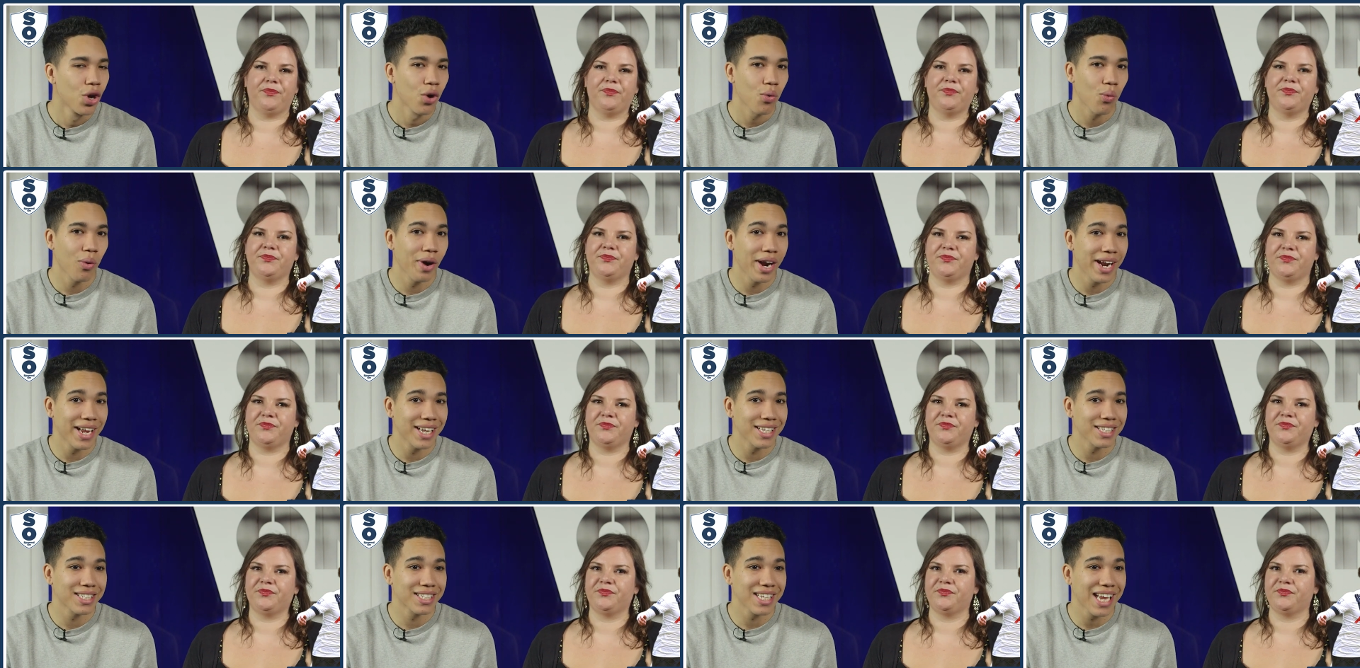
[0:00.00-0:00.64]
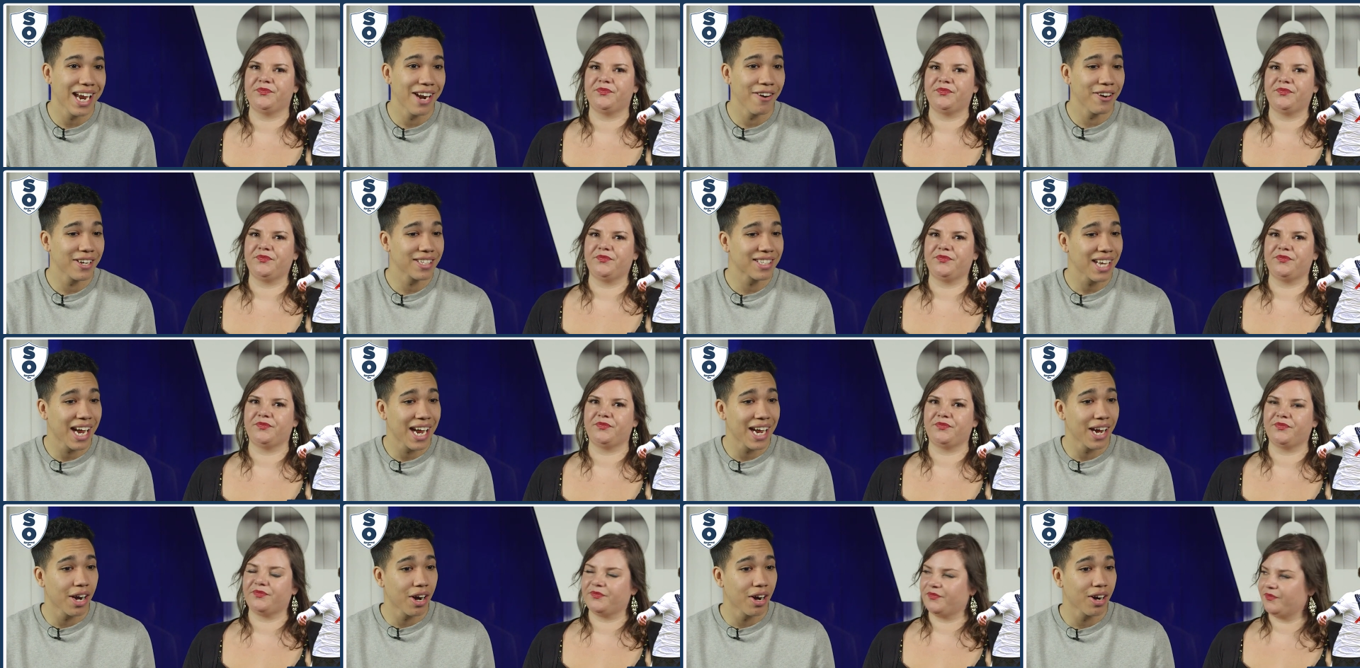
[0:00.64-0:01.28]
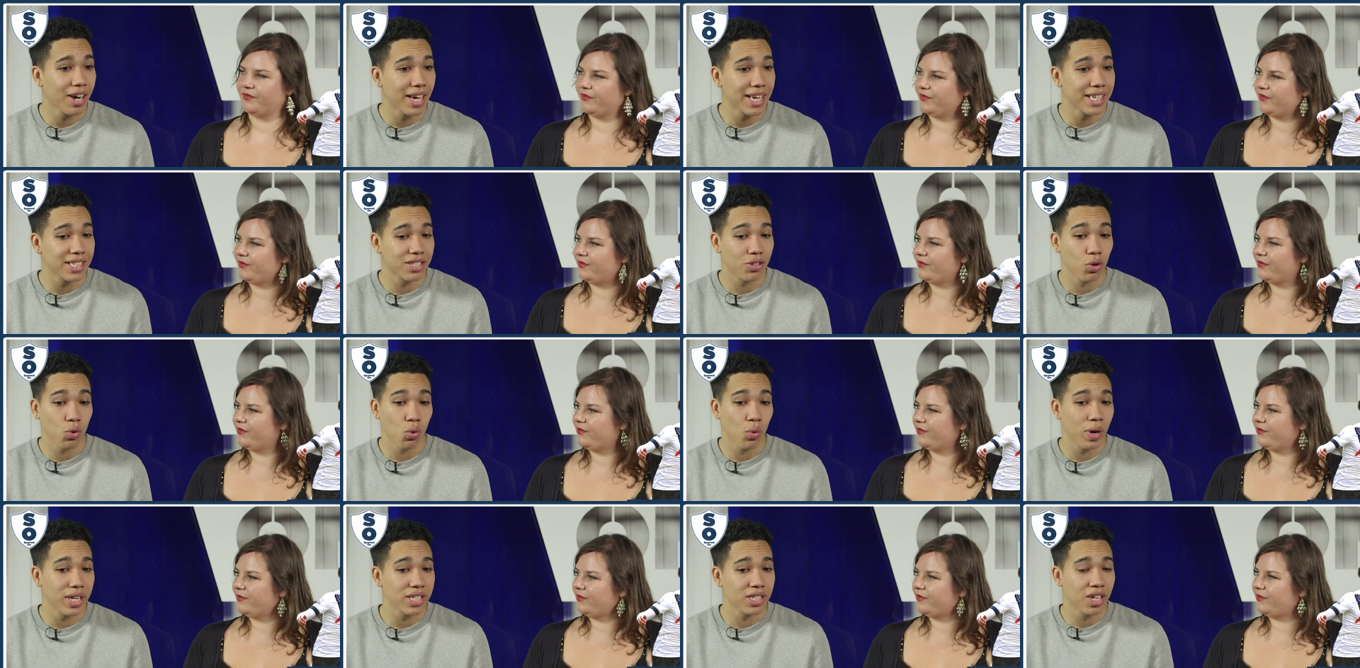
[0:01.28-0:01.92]
Speaker 1: Whereas Eric Dier is
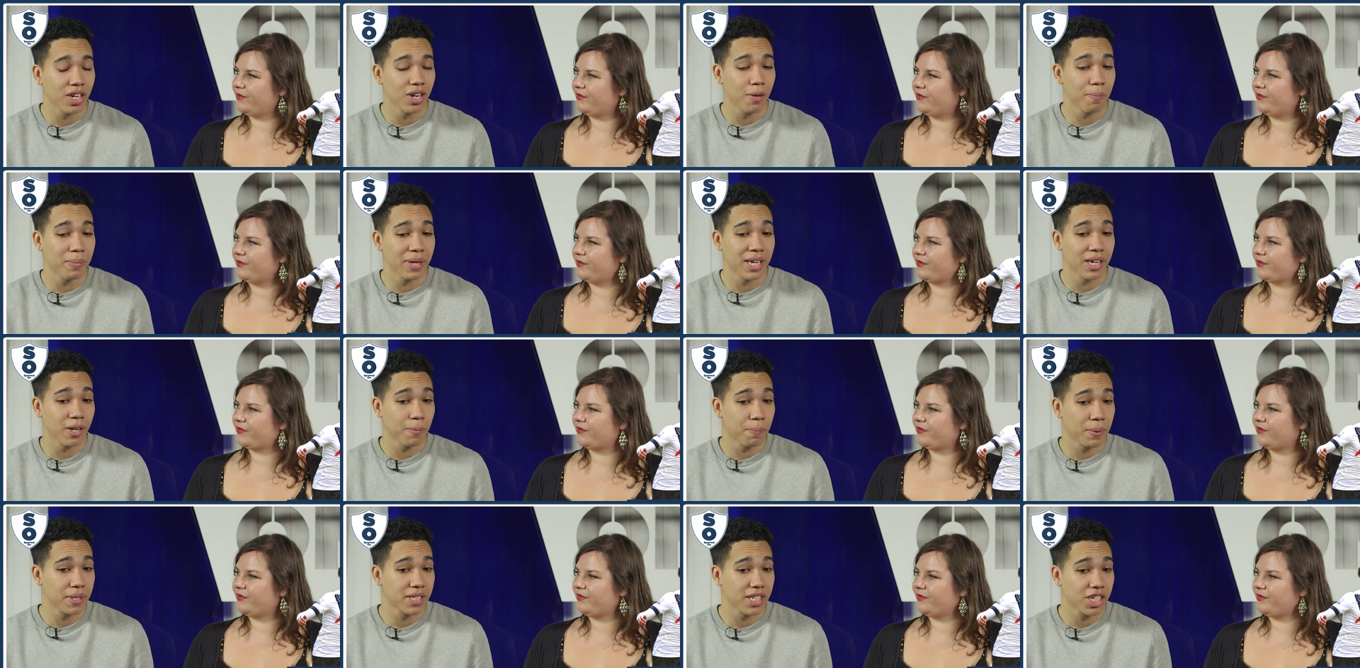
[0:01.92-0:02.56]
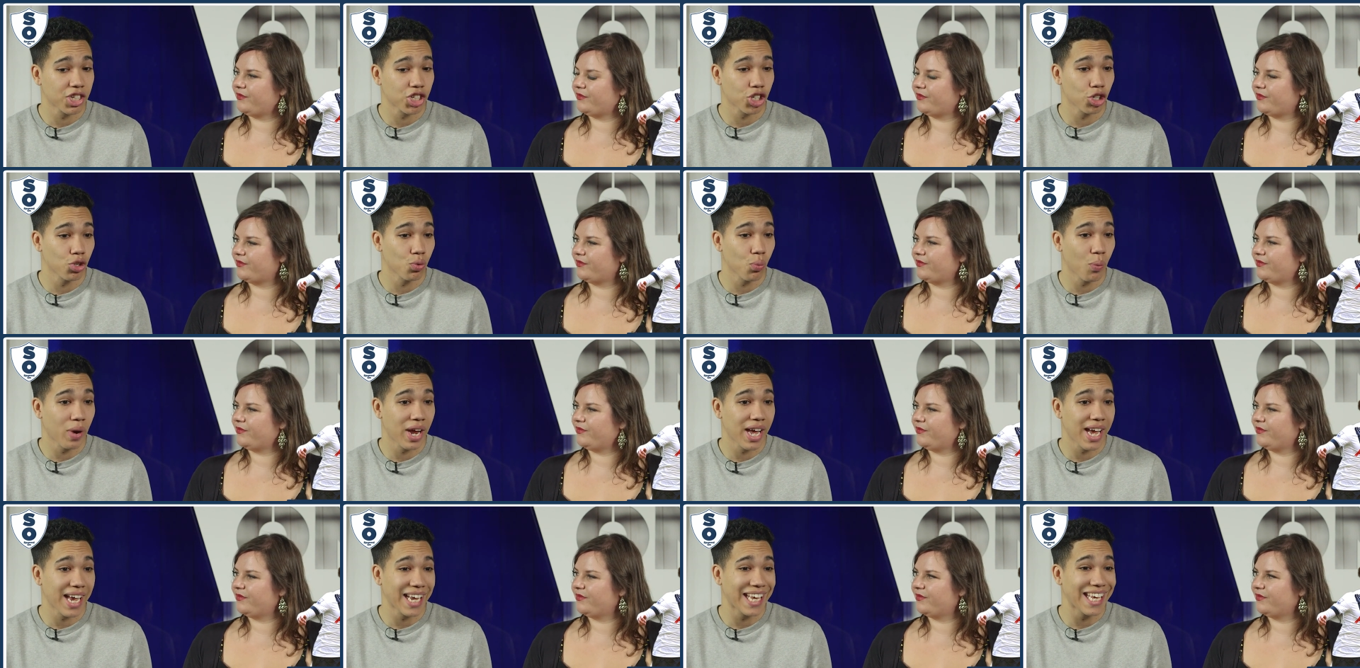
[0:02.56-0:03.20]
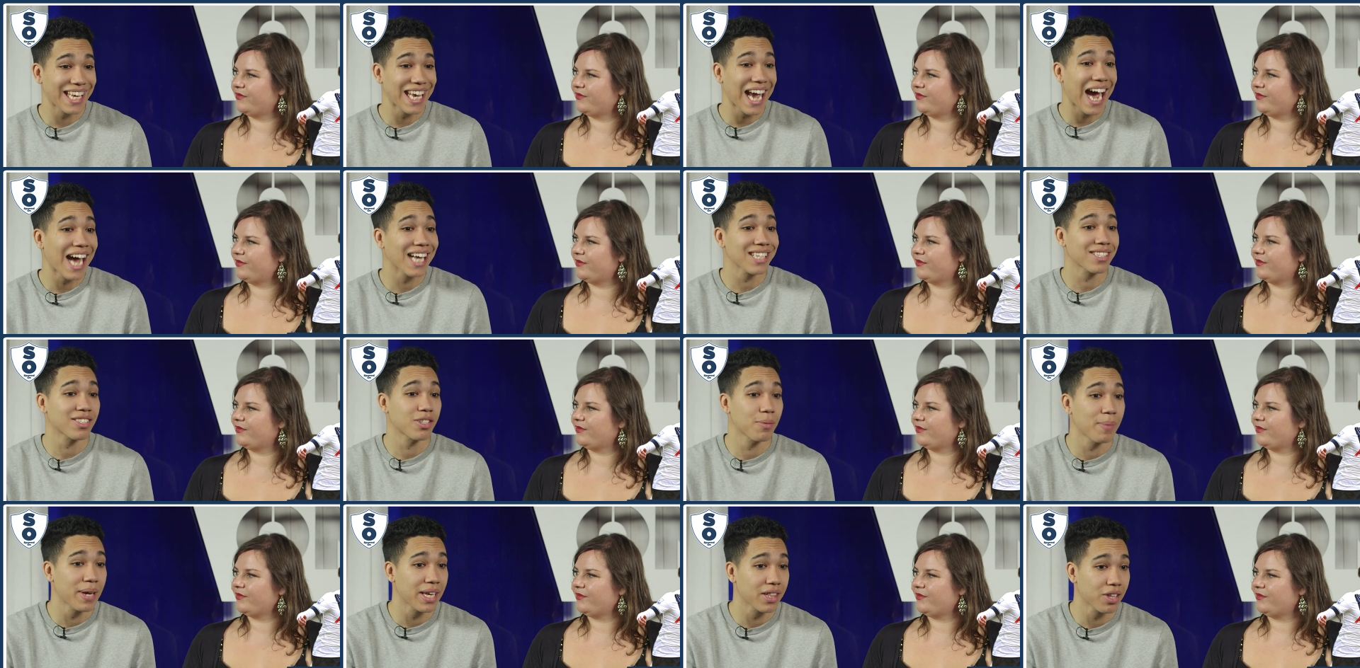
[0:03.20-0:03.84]
always going to be in a position where he
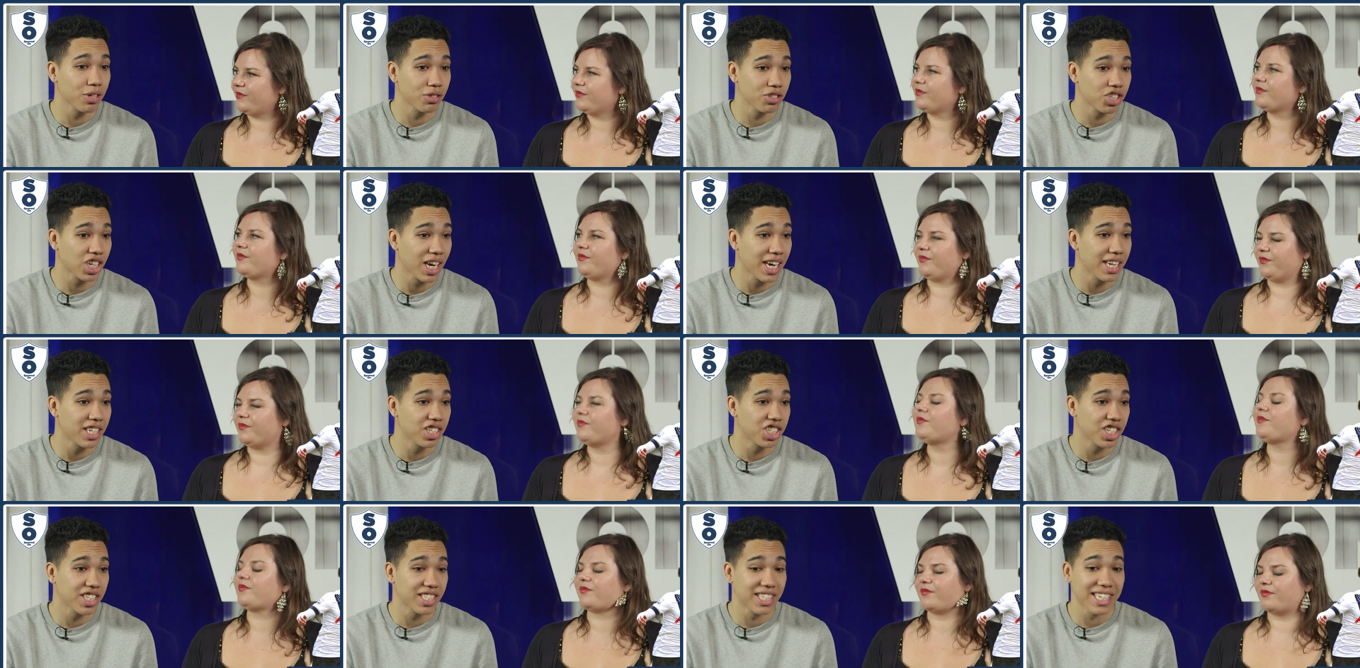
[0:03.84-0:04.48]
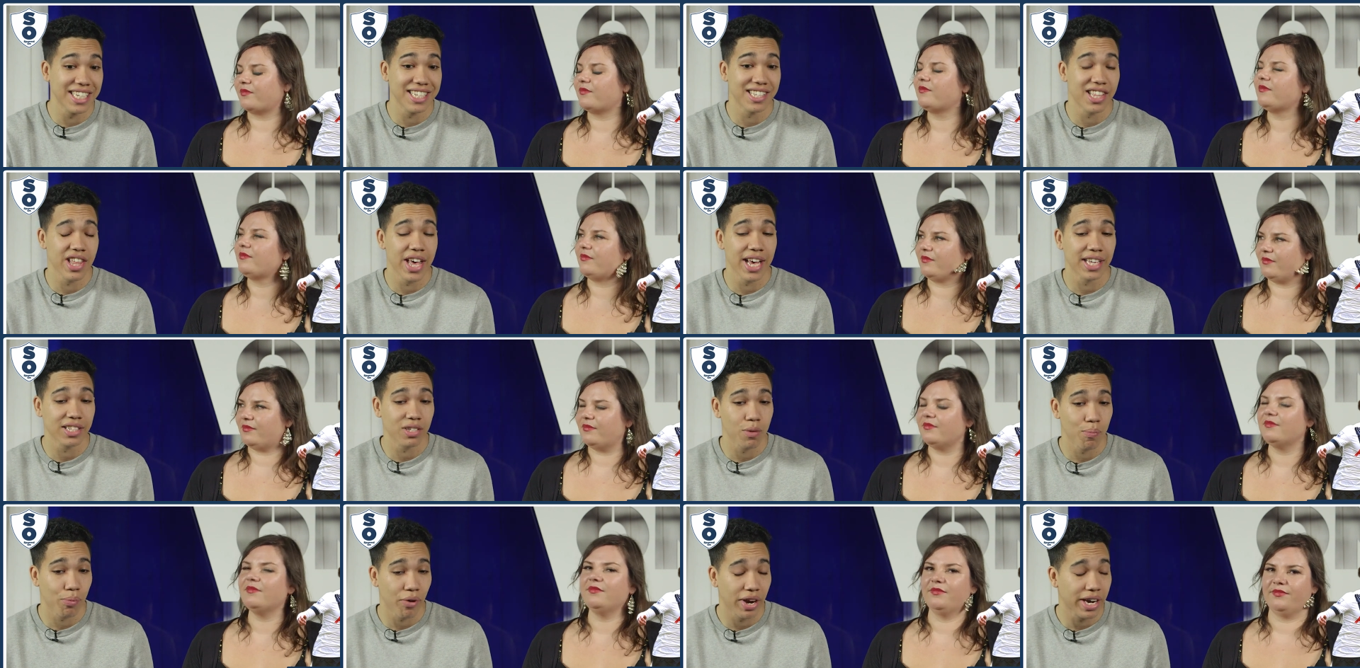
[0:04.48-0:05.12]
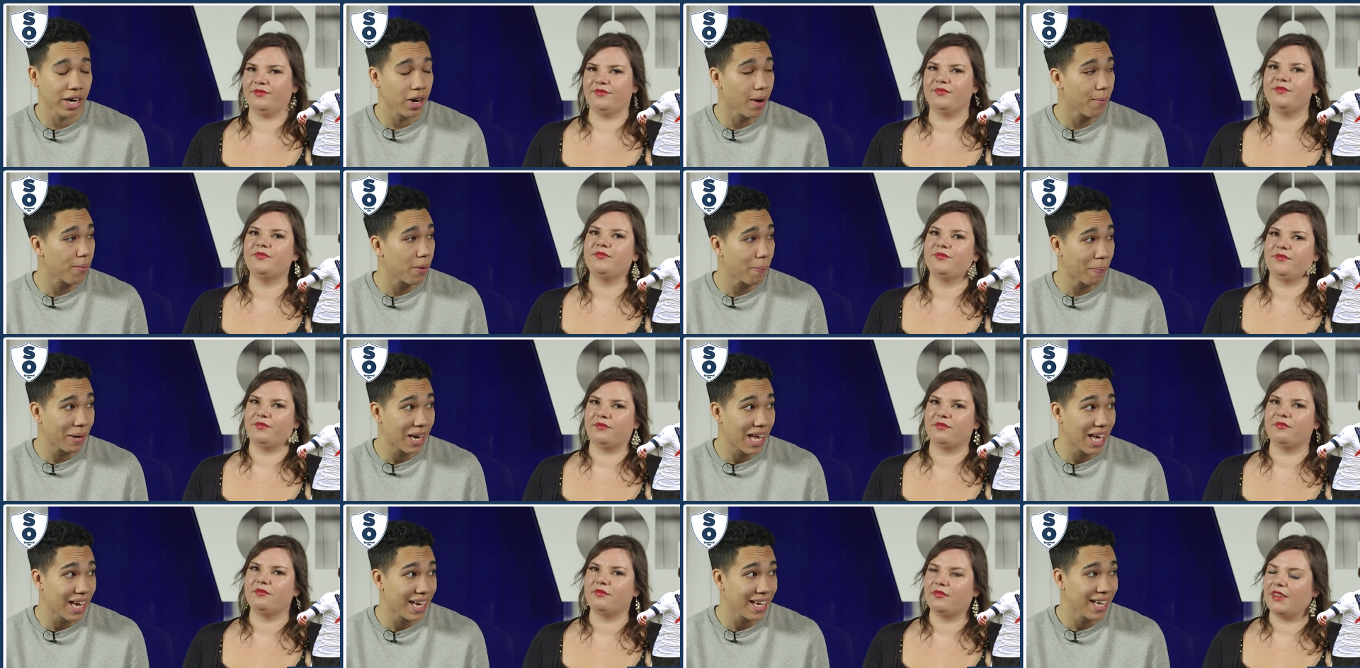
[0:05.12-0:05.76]
has to make those challenges. He's there to break up the
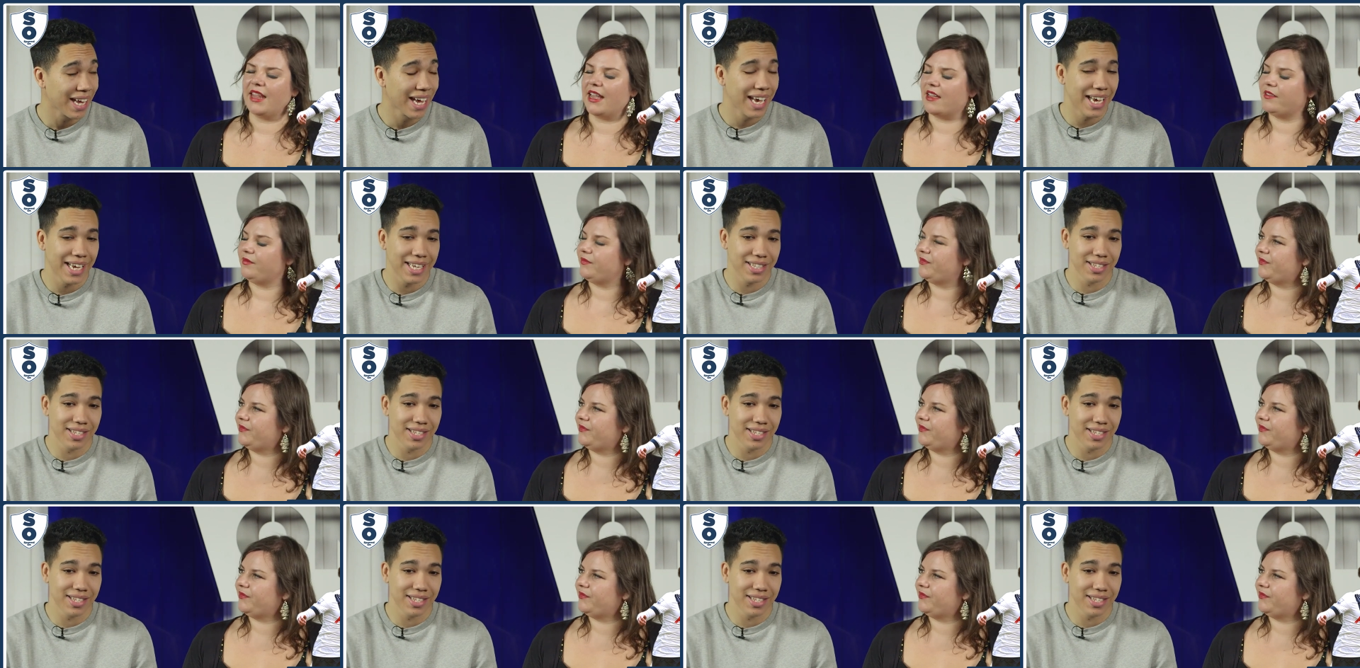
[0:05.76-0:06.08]
play. Yeah.